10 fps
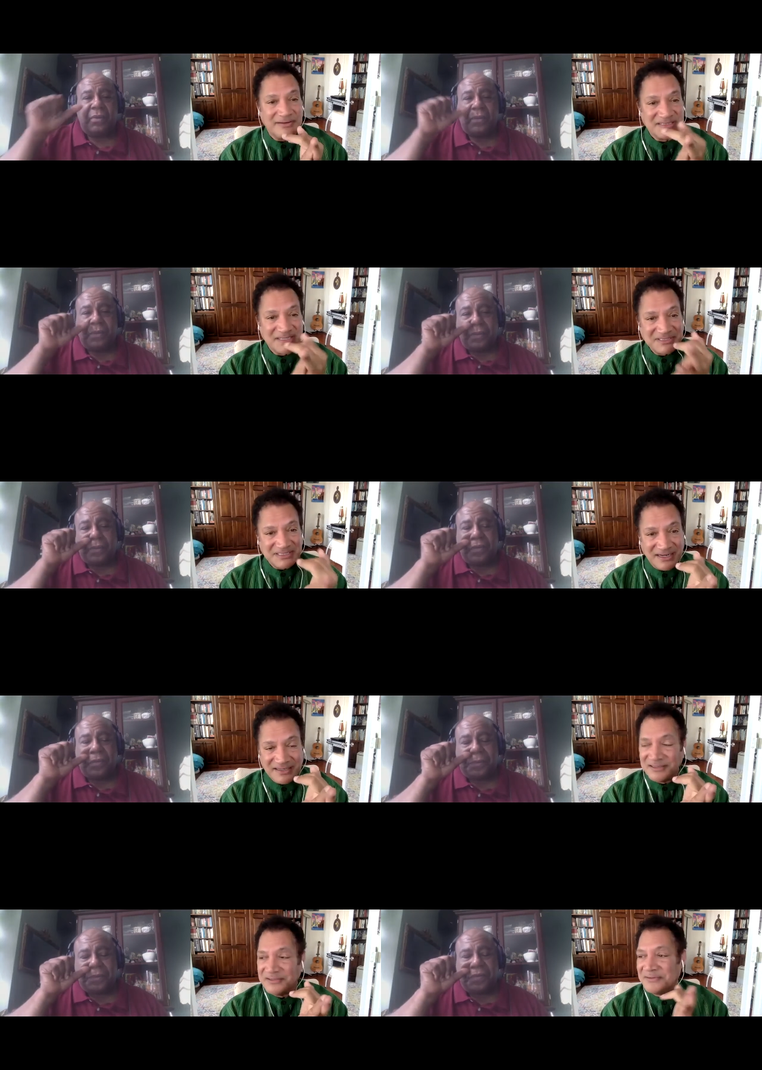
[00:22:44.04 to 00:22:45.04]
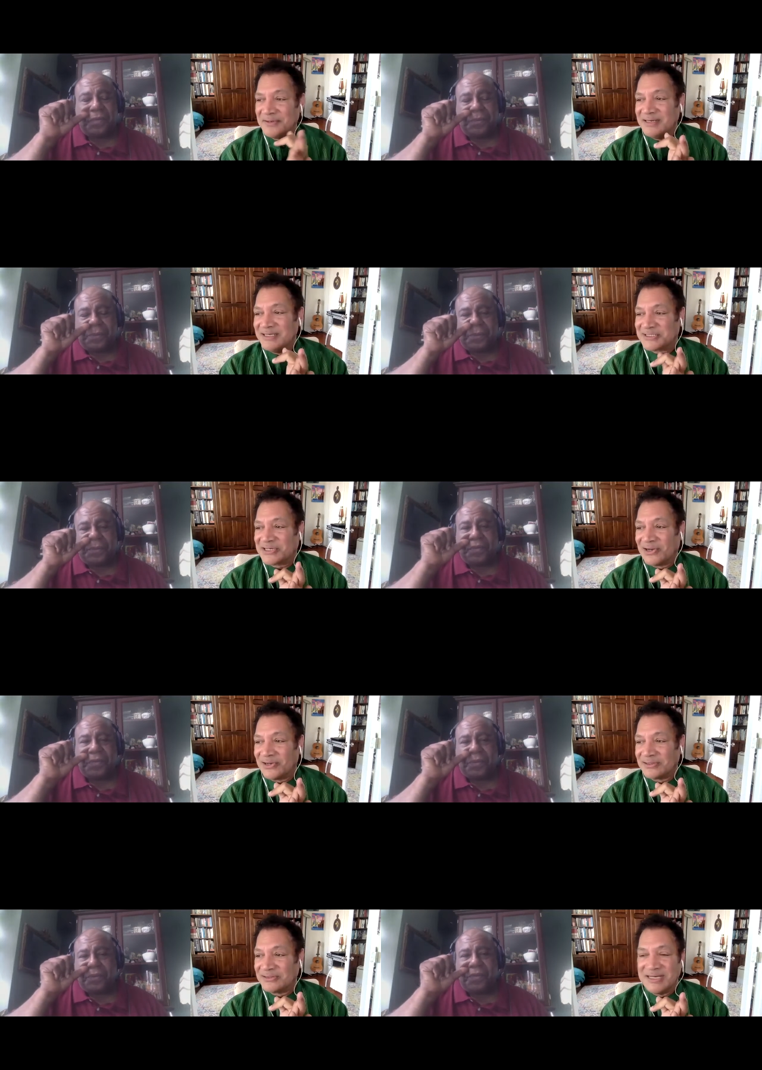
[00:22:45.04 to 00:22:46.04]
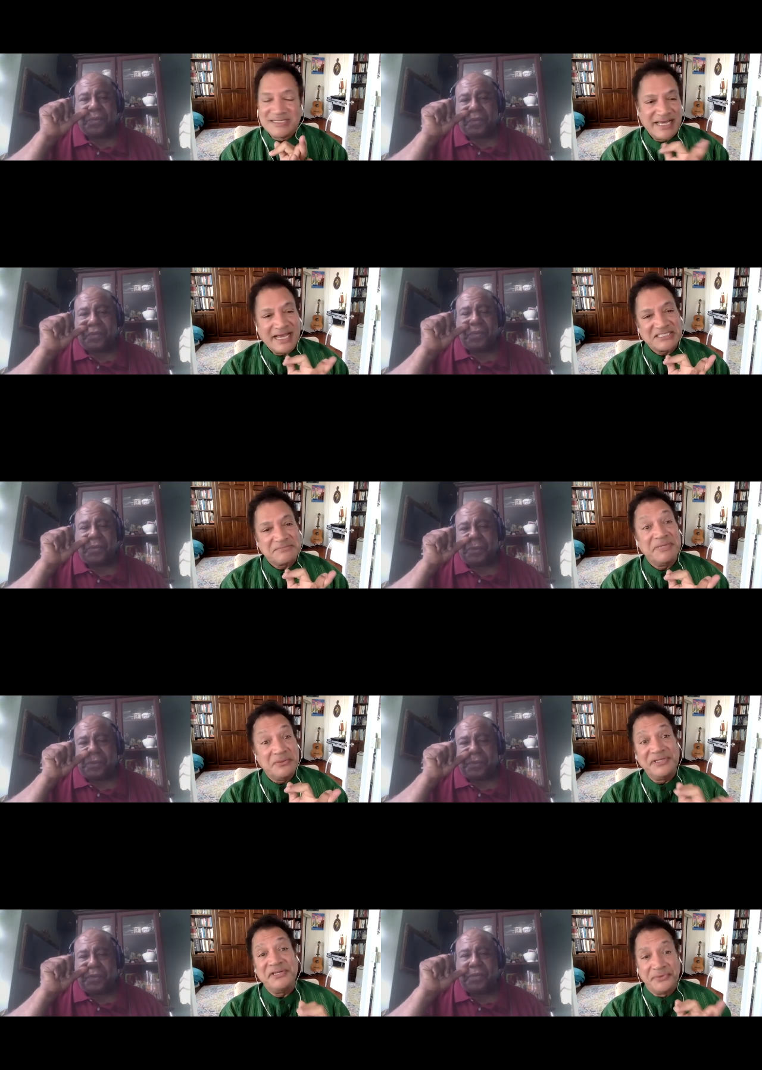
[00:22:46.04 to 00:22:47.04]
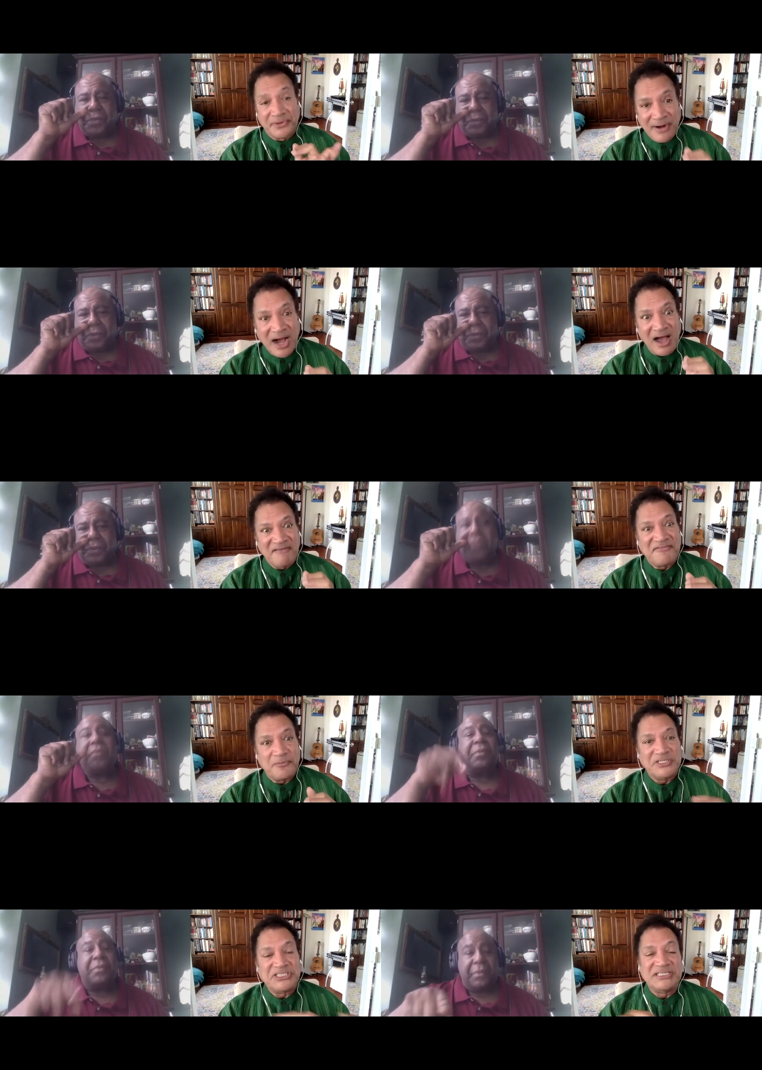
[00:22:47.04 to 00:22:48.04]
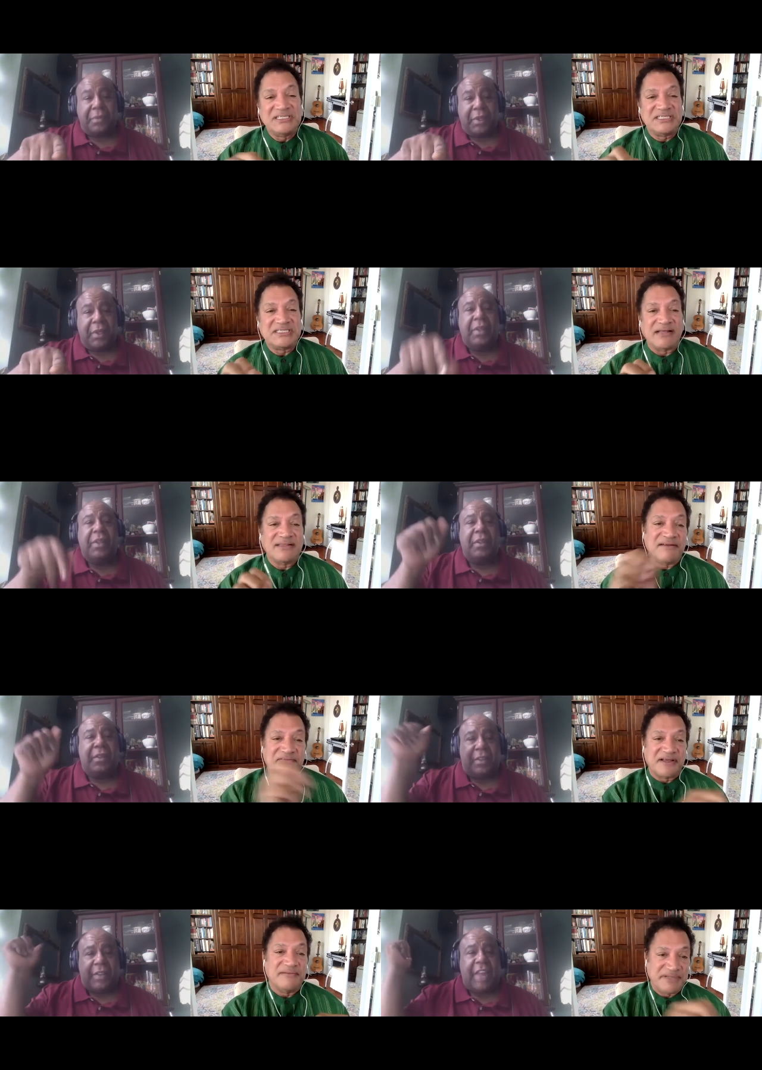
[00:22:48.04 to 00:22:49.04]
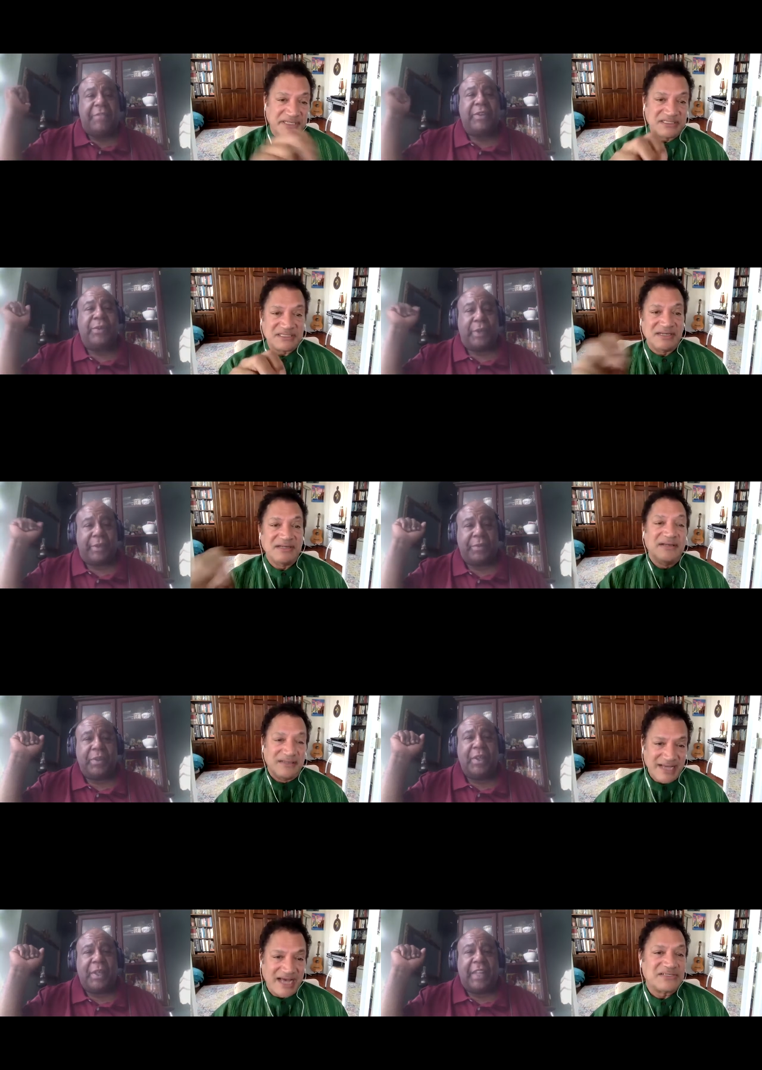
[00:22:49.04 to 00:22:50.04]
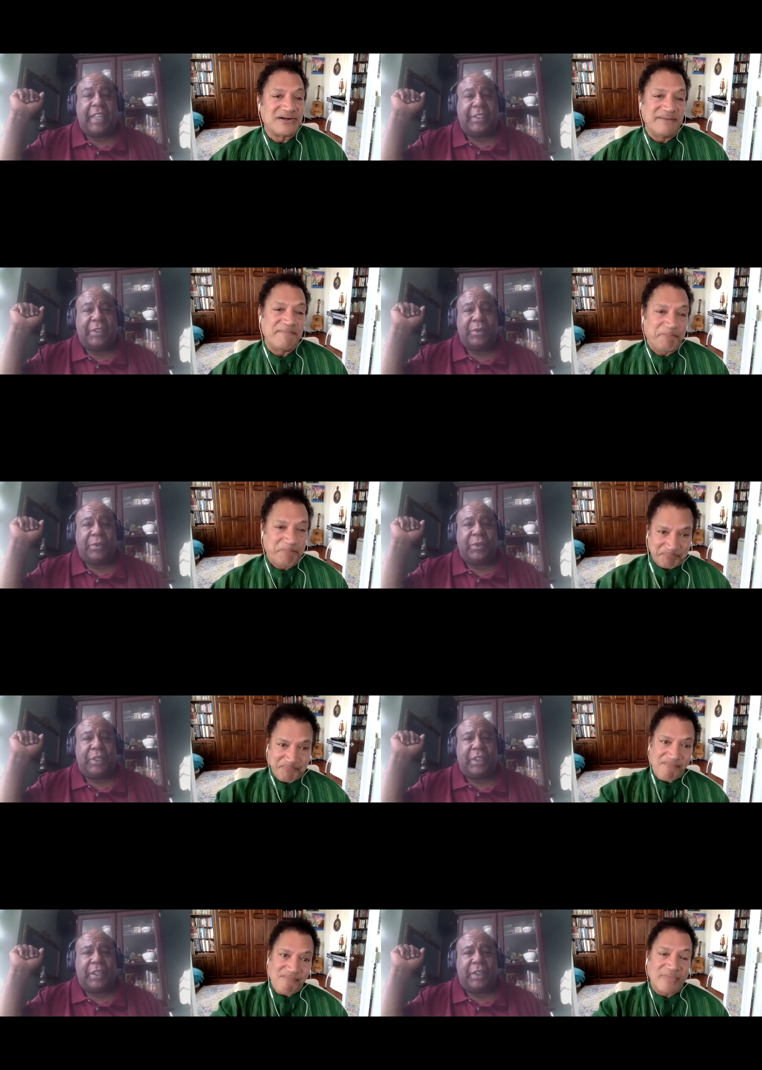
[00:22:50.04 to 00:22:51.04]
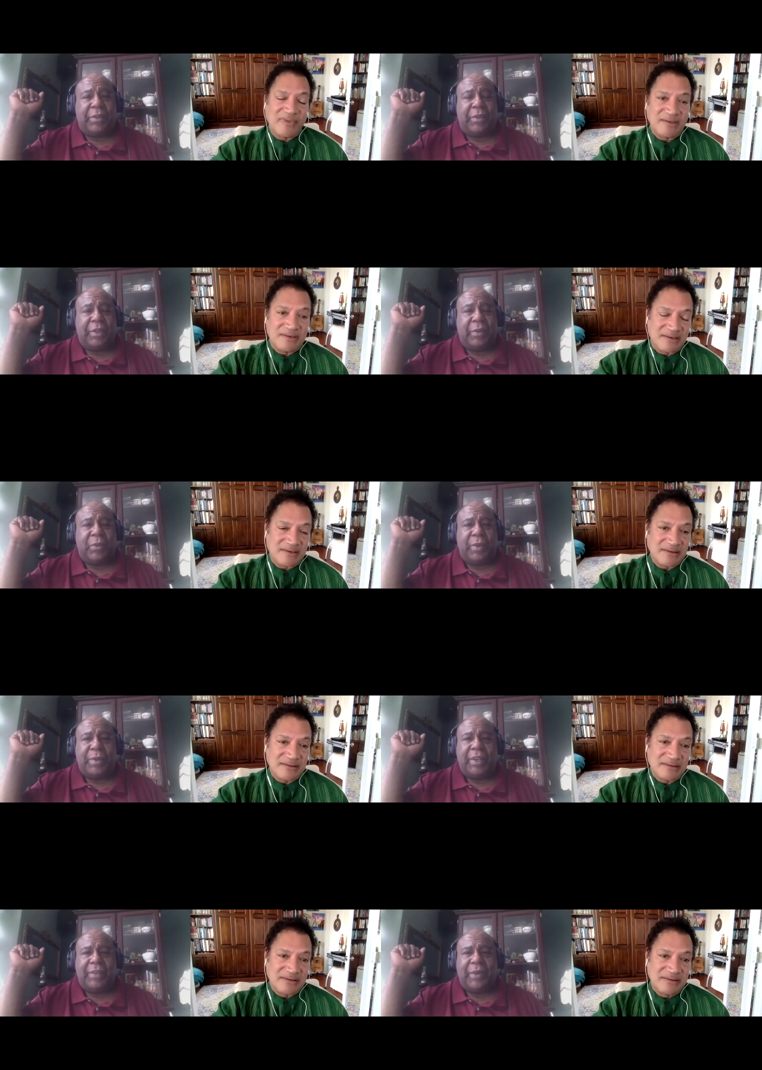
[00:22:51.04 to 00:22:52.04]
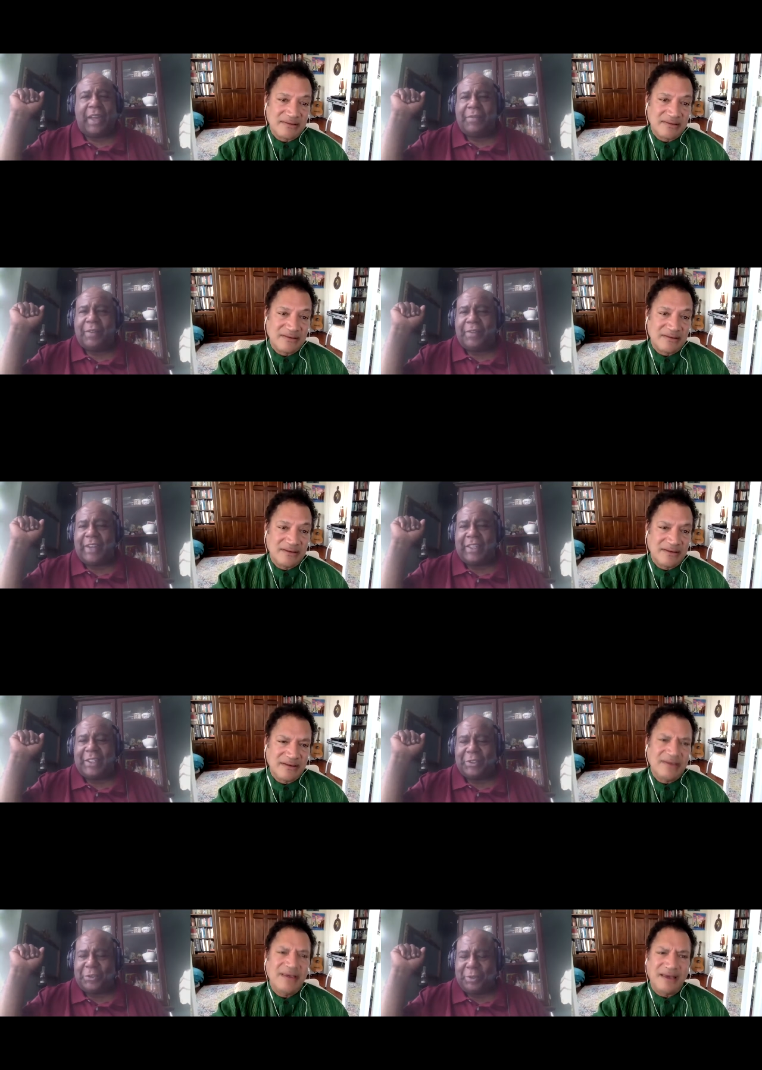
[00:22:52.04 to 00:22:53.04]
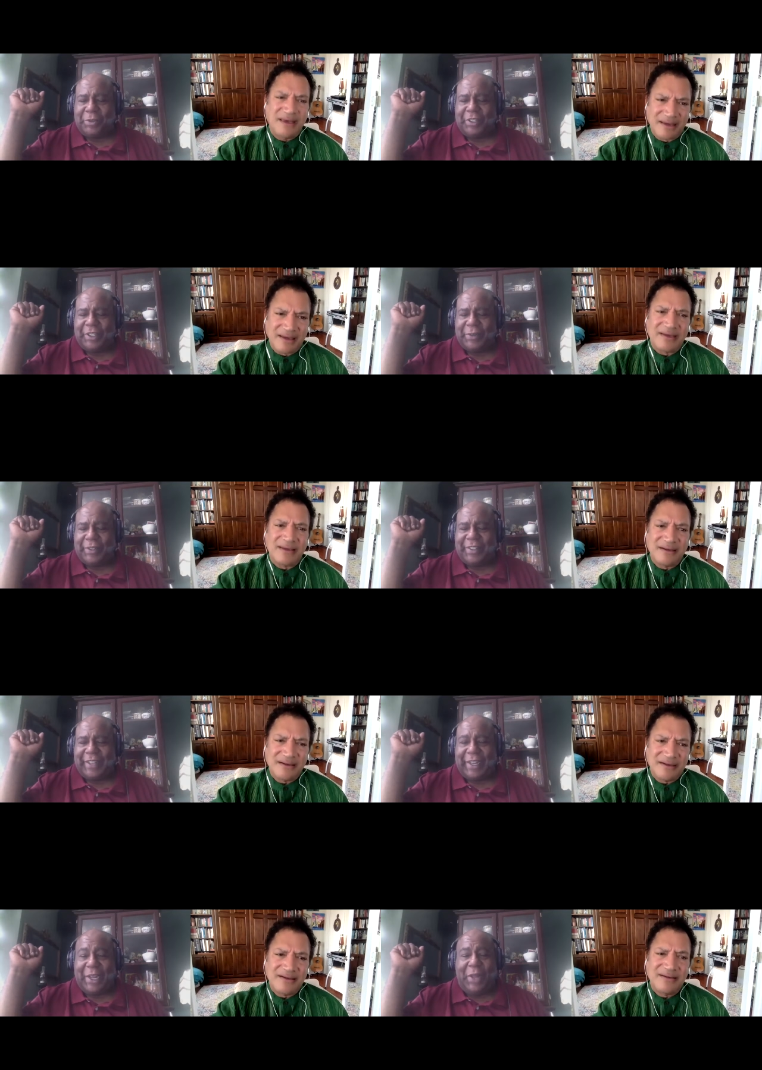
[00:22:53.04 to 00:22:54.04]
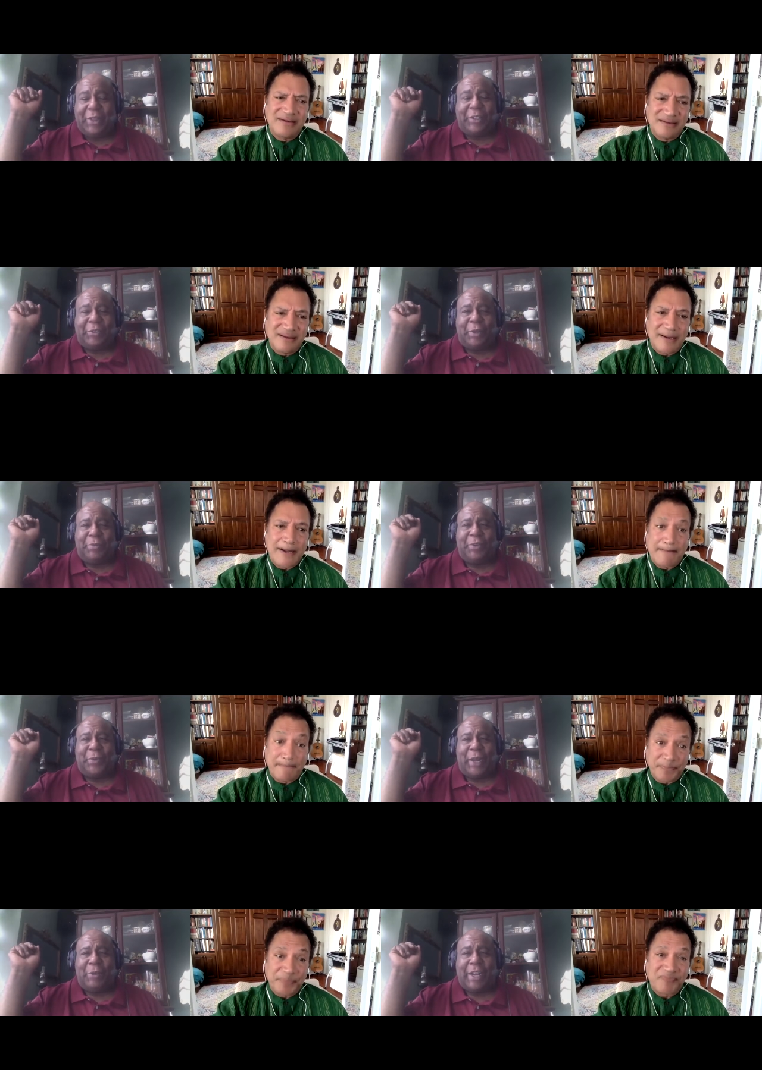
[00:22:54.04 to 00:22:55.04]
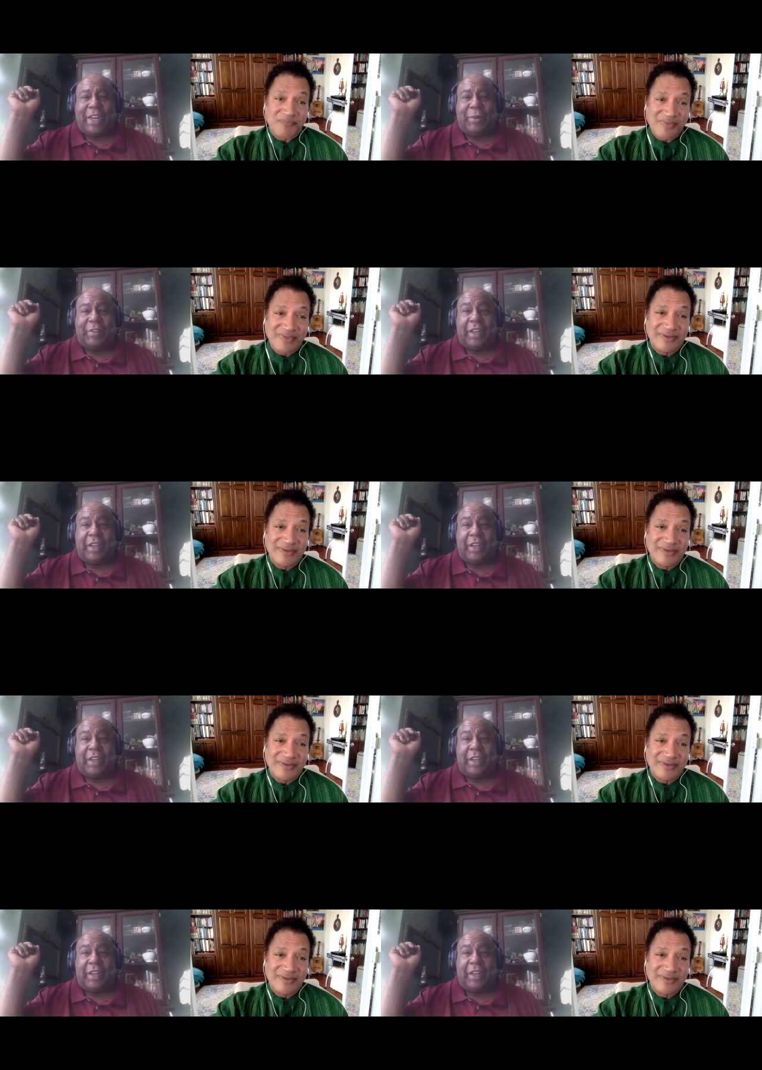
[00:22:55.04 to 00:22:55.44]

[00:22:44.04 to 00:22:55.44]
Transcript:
Speaker 1: as I was telling you, is called "Text Me When You Arrive," which is the South African African one. That's,
Speaker 2: That's the with the the women. I forgot the description. Yeah. Hmm. It was like the description when I read it. I was like,